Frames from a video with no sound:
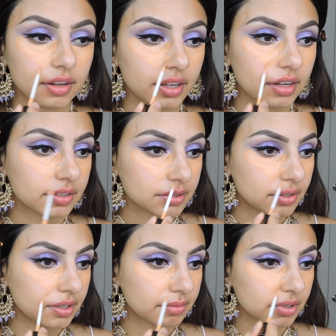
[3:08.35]
I also
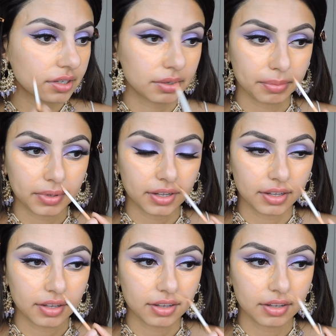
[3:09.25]
am gonna apply
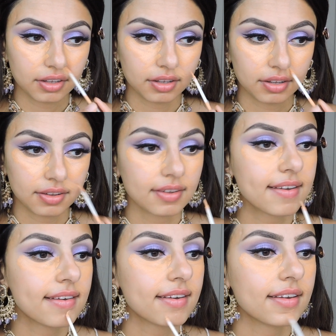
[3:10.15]

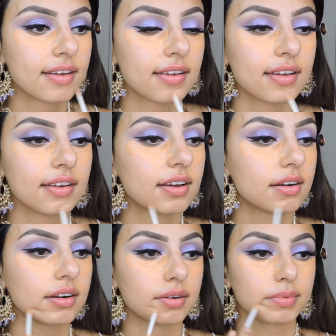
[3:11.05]
it
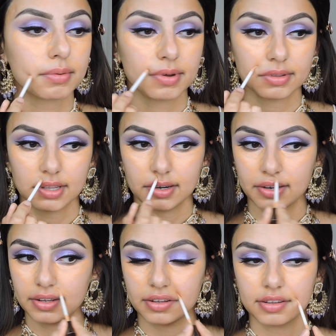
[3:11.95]
around my mouth
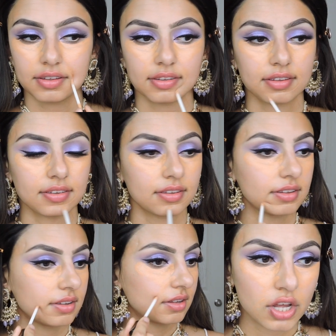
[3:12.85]
area.
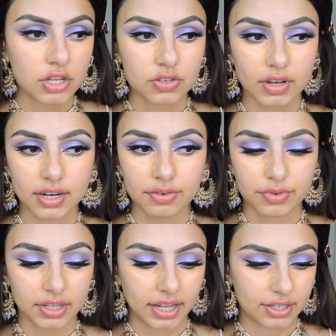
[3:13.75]
So I didn't
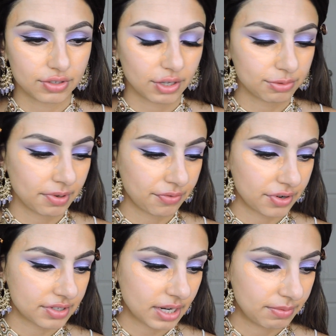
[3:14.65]
realize, so that was my
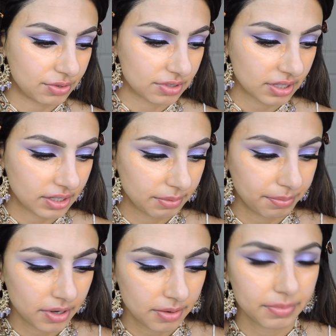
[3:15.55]
first time using a lip
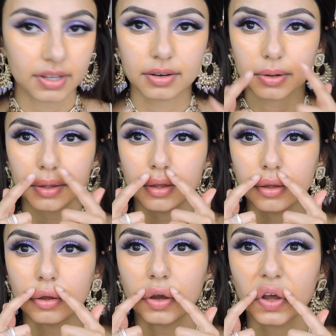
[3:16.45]
balm, and
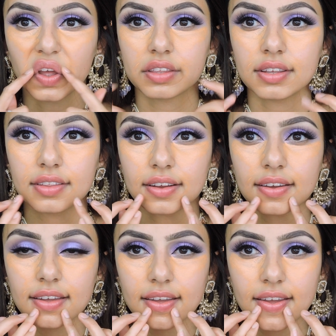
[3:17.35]
I see that
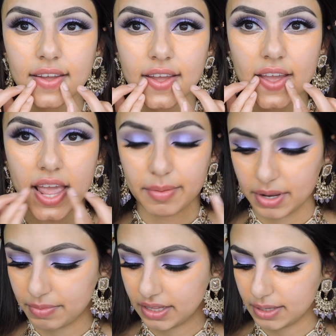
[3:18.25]
I
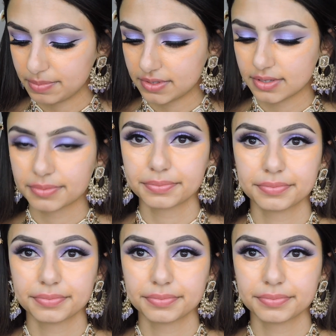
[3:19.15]
made my lips